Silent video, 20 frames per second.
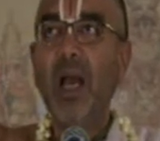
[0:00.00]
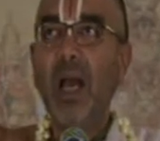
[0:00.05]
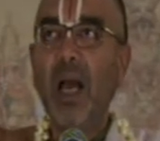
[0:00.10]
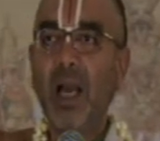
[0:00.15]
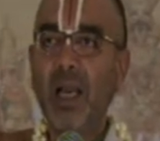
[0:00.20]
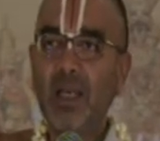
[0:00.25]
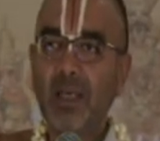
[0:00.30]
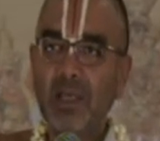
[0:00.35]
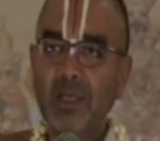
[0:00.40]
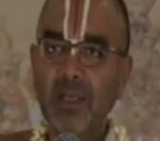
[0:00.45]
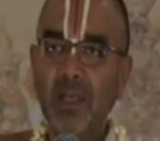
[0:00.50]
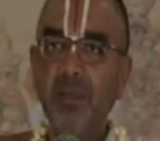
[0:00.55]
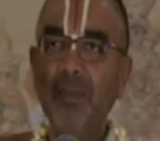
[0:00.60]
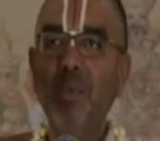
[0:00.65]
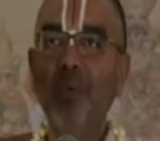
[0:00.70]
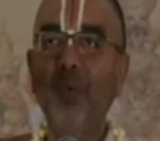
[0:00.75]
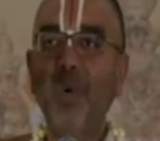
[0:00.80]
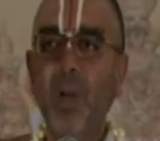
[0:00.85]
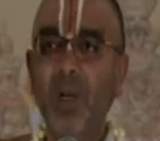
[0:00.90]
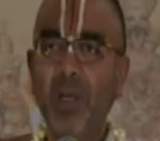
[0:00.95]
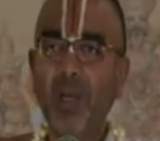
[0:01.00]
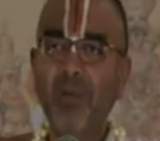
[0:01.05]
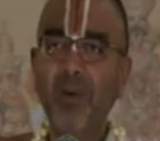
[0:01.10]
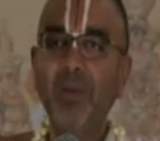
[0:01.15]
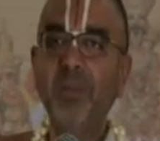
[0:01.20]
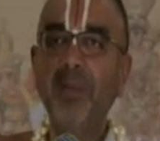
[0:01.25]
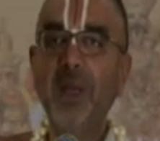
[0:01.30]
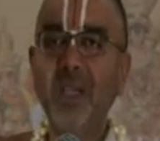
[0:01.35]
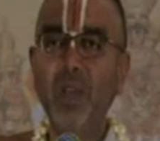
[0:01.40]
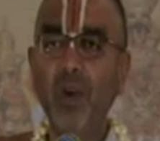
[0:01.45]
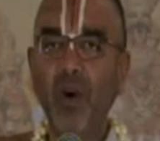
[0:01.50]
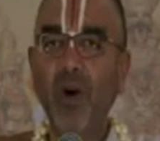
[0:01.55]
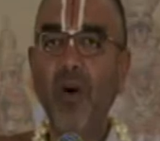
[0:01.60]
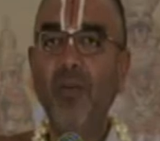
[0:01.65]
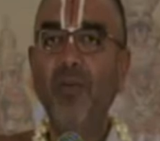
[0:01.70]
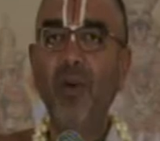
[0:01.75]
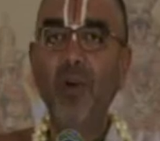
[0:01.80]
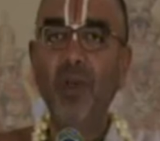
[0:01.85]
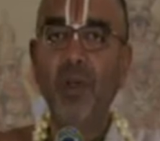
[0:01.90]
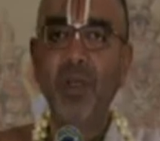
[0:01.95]
accept whatever being
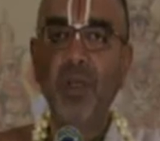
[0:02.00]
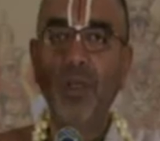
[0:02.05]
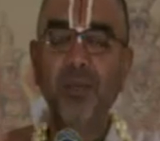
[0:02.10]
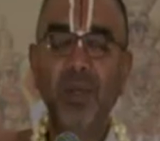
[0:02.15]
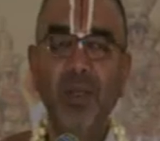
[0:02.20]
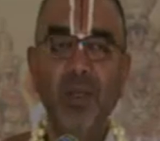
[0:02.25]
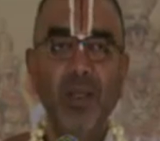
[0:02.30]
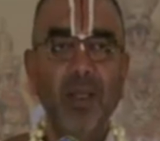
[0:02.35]
offered to him.